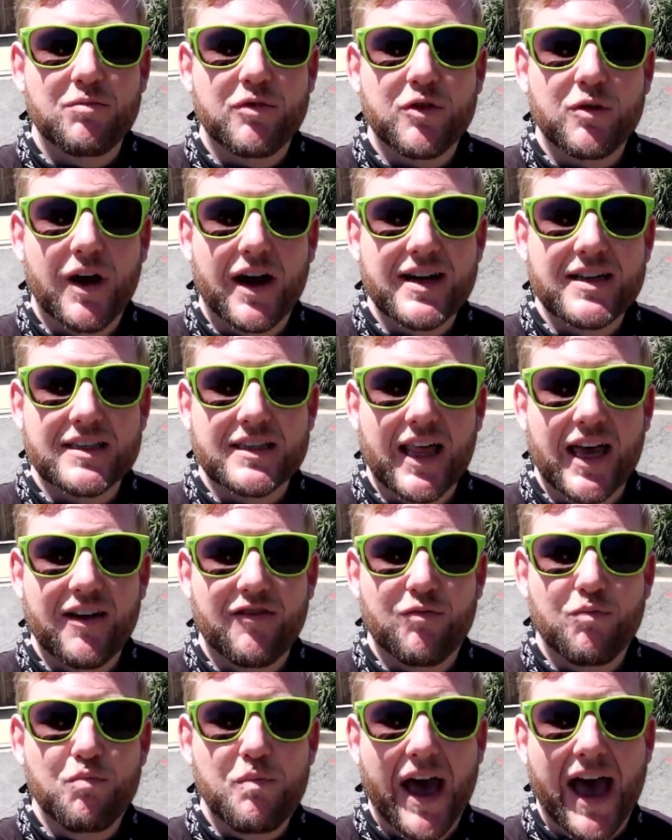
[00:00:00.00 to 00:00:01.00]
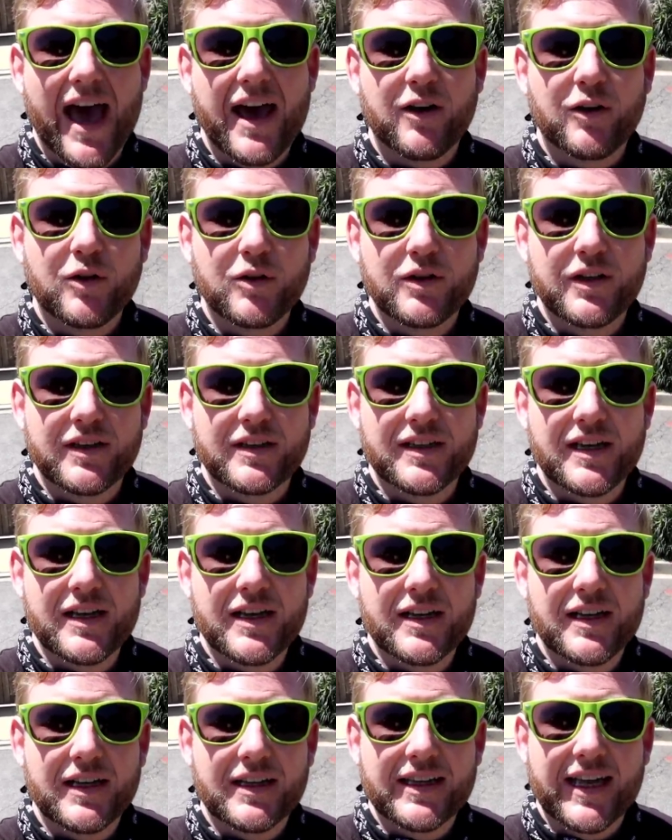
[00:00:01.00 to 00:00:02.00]
throughout his life, battled
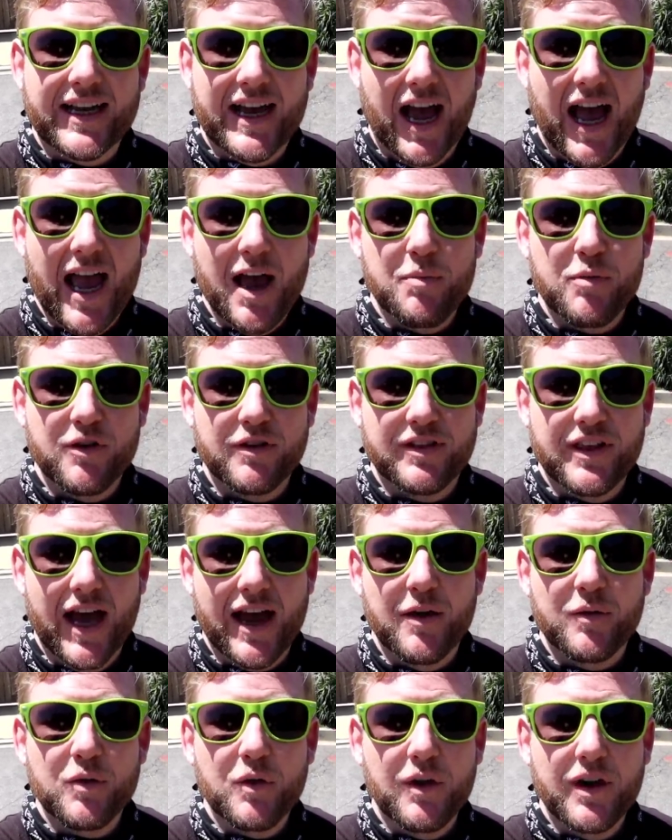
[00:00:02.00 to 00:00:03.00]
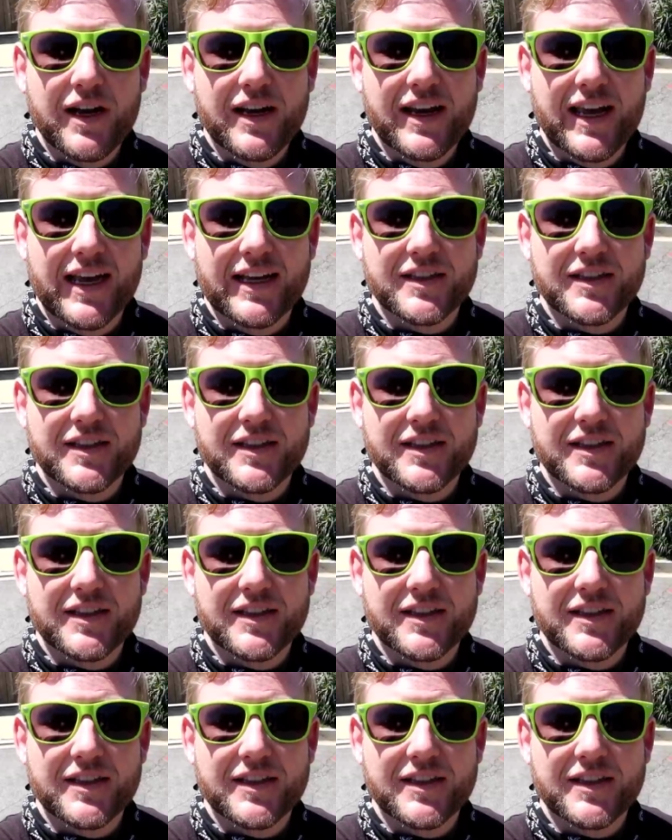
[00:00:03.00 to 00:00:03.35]
like a hyperthyroid,